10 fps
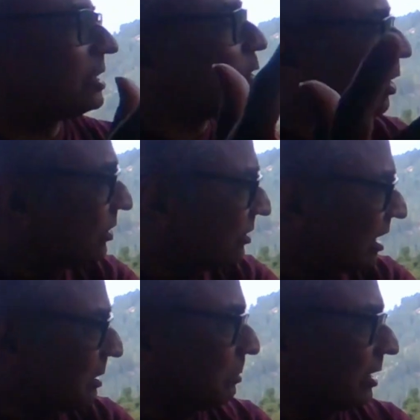
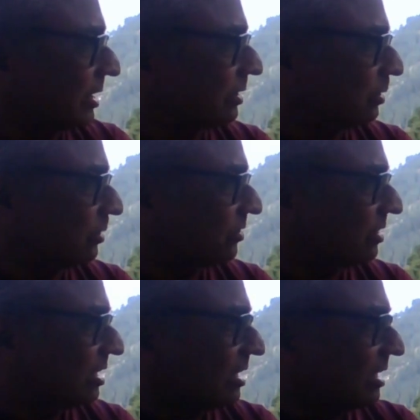non-drug molecules,
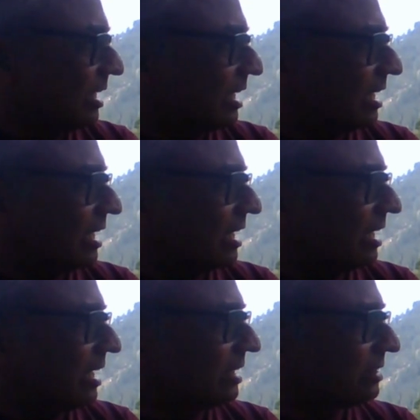
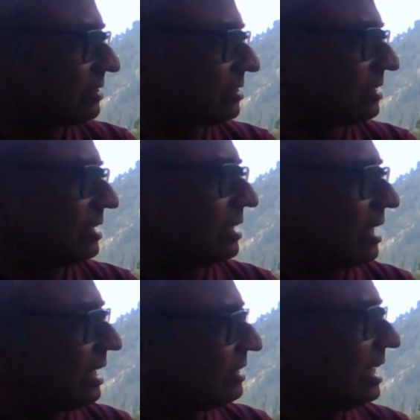and
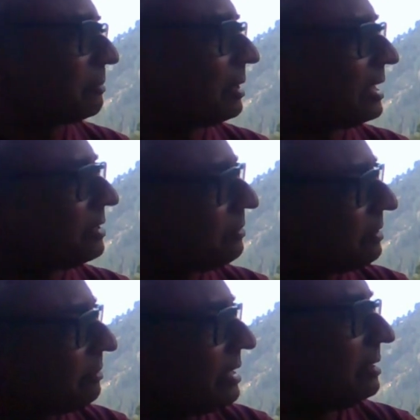thereby
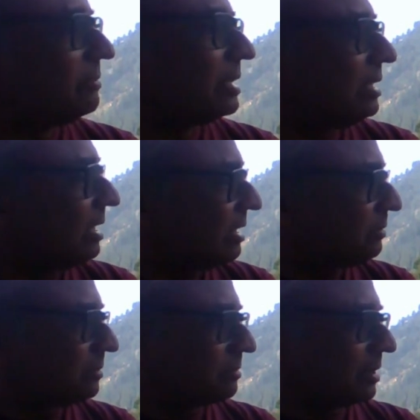we learn
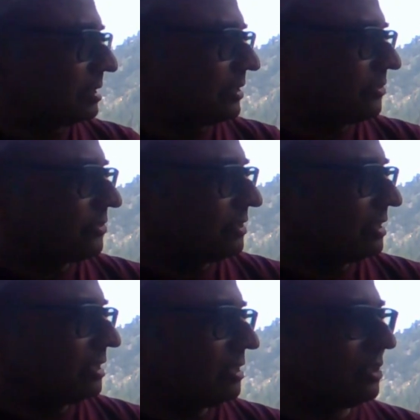what is,
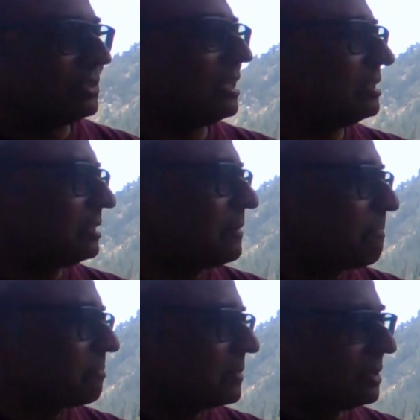or
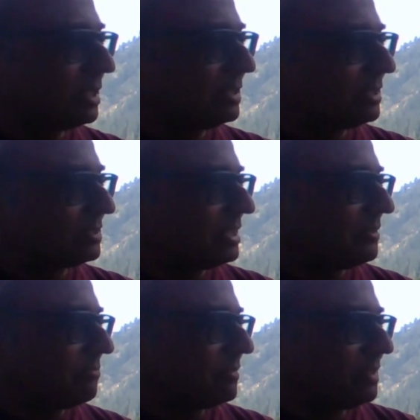rather
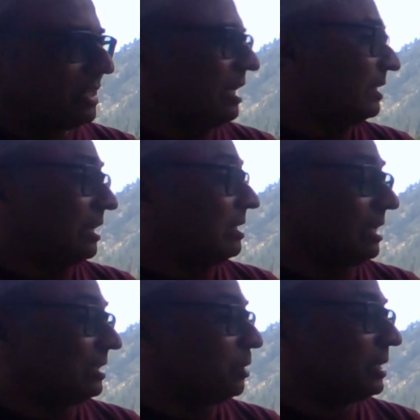and
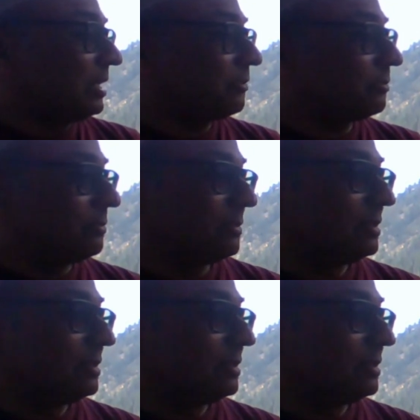nowadays,